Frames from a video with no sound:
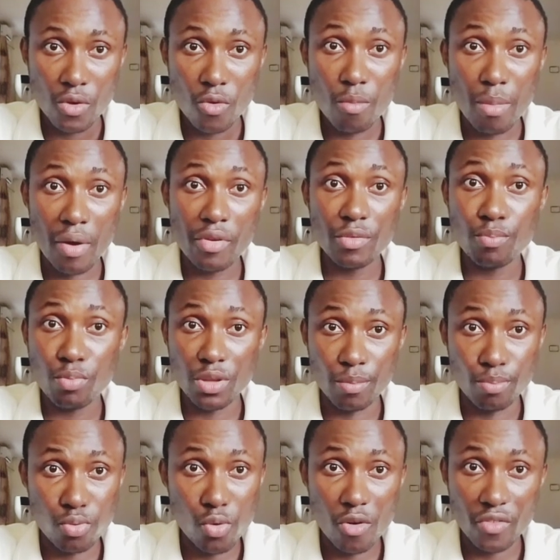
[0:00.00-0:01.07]
who married
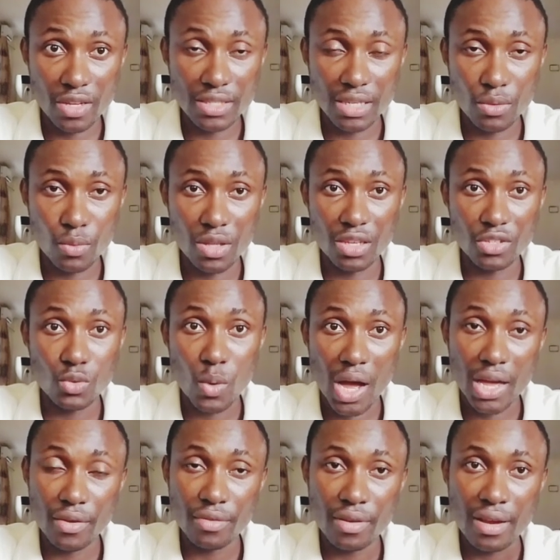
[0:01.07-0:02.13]
in poverty with his
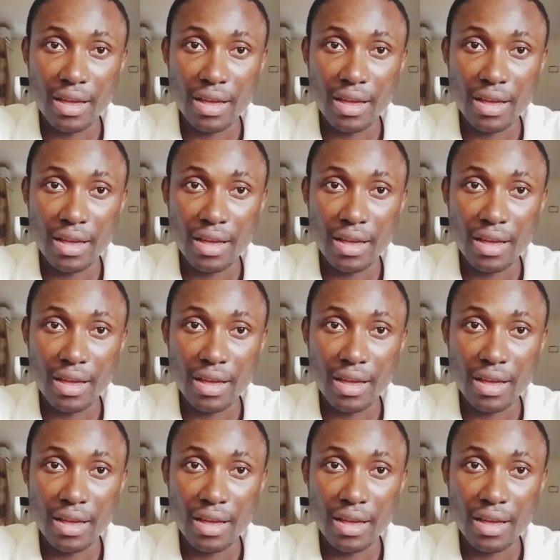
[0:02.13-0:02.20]
wife